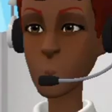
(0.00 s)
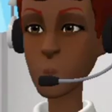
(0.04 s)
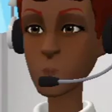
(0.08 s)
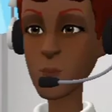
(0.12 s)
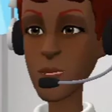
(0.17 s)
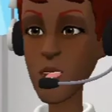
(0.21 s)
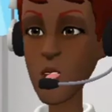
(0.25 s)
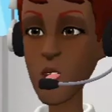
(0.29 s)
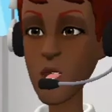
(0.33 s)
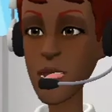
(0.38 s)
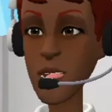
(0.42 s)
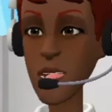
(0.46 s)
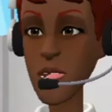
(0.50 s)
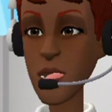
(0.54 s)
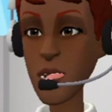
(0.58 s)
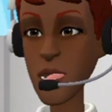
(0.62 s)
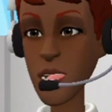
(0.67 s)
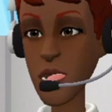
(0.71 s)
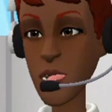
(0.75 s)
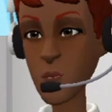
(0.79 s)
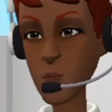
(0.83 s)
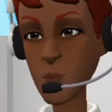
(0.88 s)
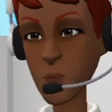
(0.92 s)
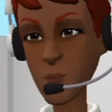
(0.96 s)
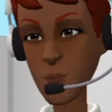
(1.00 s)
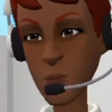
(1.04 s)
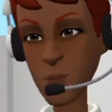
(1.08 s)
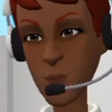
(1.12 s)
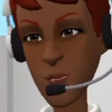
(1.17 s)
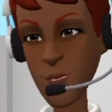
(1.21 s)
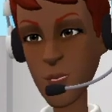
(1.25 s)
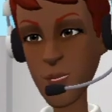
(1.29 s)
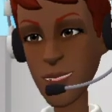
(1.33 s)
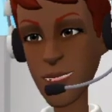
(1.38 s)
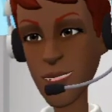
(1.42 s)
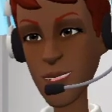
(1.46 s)
Regardless,
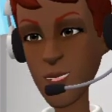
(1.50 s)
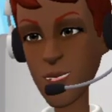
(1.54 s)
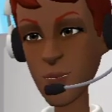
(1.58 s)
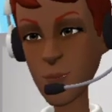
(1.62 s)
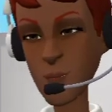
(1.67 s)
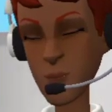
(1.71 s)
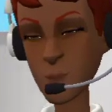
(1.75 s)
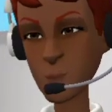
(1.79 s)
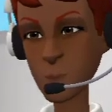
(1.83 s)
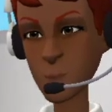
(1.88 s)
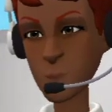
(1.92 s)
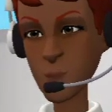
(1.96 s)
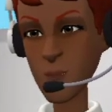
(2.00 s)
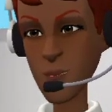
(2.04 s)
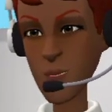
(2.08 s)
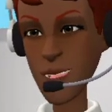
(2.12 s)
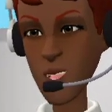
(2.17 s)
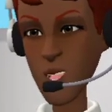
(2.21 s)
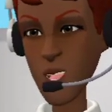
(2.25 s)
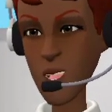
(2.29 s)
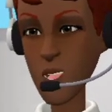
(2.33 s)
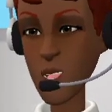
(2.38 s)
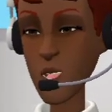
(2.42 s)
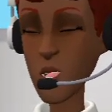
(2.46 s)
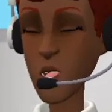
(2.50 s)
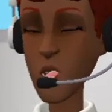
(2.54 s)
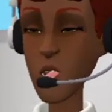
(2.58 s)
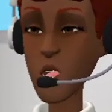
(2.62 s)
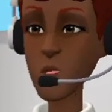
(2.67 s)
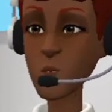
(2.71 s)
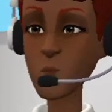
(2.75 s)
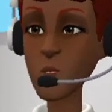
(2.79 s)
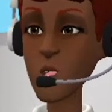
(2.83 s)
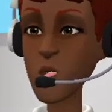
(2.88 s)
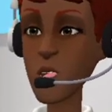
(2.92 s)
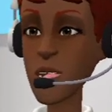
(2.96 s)
it won't change how Mr.
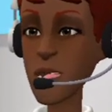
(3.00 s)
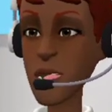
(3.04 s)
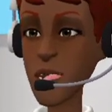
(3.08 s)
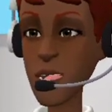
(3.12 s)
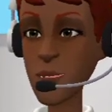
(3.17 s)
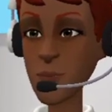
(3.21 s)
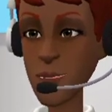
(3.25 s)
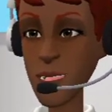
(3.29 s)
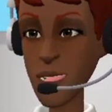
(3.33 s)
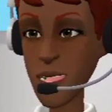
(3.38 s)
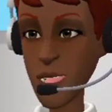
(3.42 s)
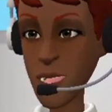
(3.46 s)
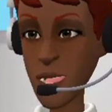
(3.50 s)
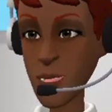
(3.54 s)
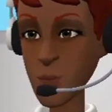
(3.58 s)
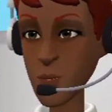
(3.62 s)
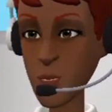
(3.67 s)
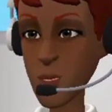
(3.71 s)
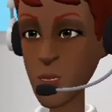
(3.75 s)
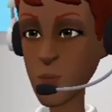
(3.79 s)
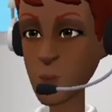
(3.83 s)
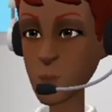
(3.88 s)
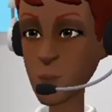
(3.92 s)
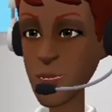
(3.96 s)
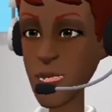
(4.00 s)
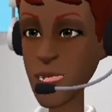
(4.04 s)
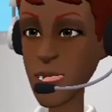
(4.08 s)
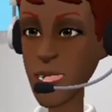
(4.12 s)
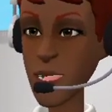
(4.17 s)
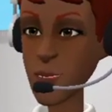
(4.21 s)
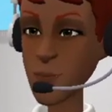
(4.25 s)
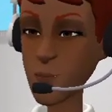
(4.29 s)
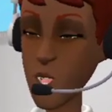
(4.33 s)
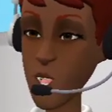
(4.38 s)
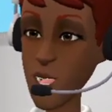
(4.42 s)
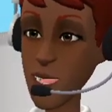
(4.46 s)
Goldman feels about this sweet
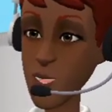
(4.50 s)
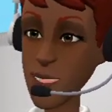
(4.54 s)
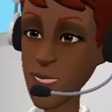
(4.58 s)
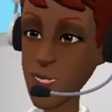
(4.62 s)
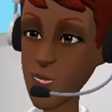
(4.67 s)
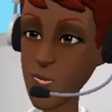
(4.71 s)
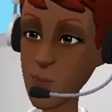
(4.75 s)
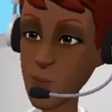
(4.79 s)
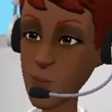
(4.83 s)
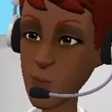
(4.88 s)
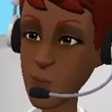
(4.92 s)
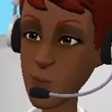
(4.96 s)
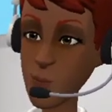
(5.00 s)
nectar I give him.